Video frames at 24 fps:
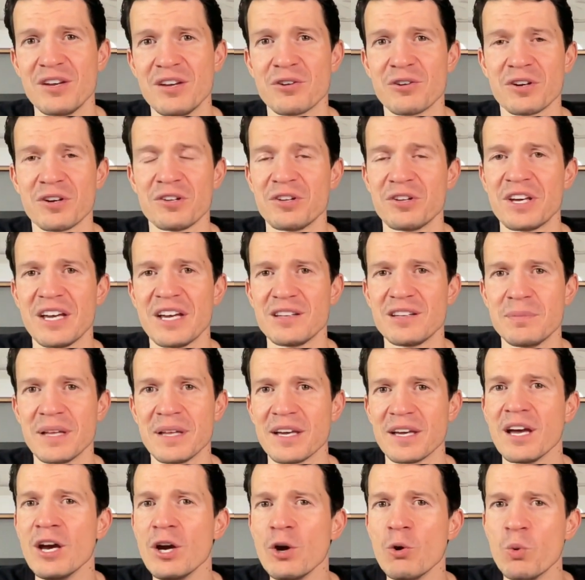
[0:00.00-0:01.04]
you're going to look at it to be
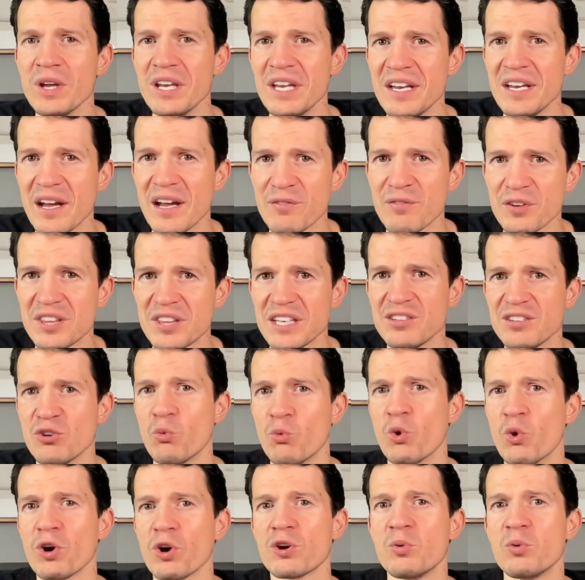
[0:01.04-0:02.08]
like, we need everything to
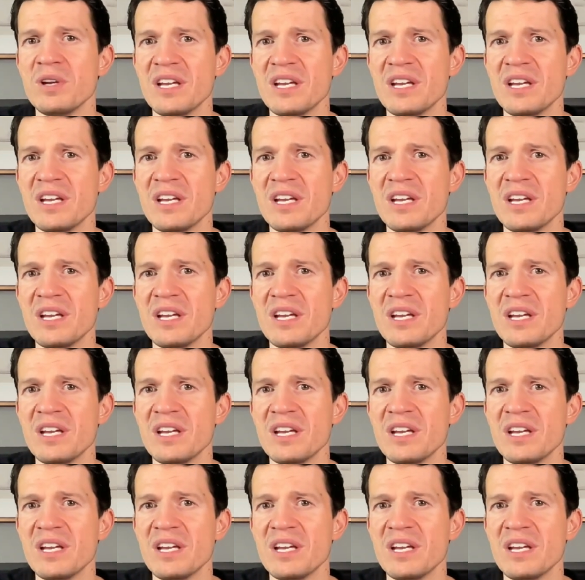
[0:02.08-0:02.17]
work.